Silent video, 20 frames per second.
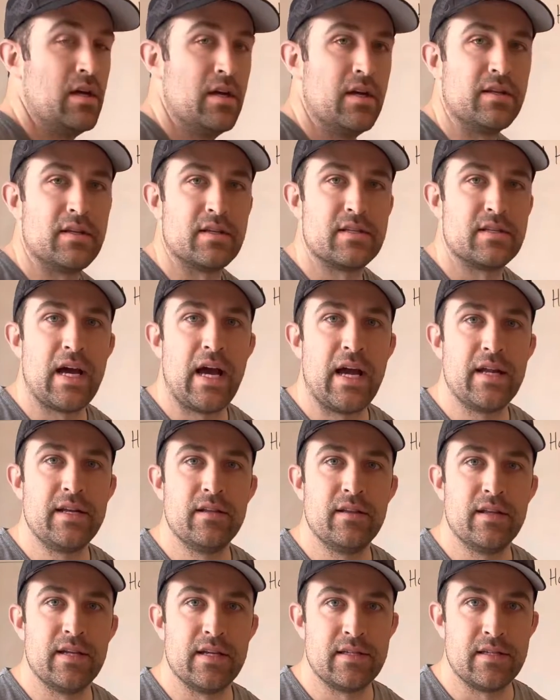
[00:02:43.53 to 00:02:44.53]
decide to
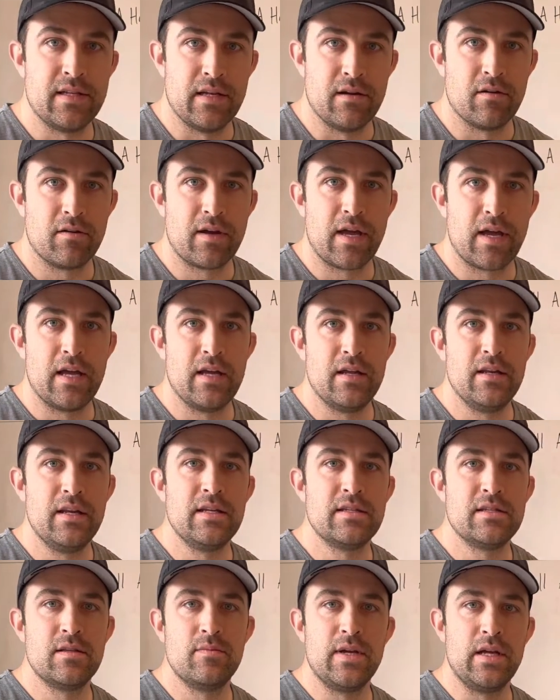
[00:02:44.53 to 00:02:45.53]
list it, okay? It
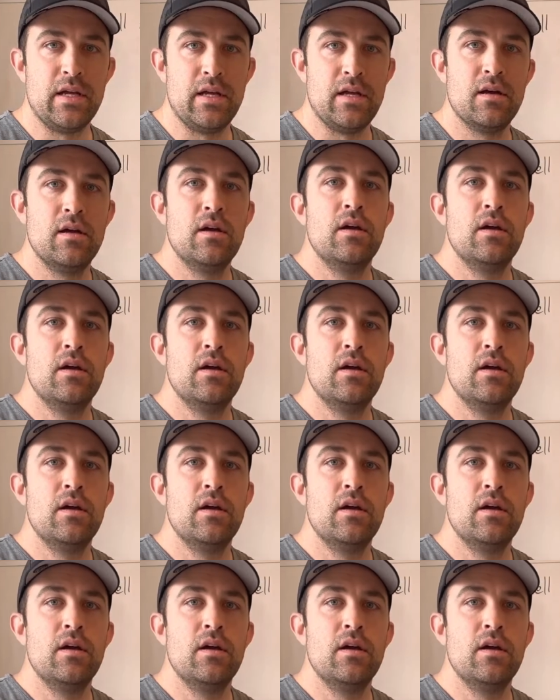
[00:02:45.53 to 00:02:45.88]
needs to be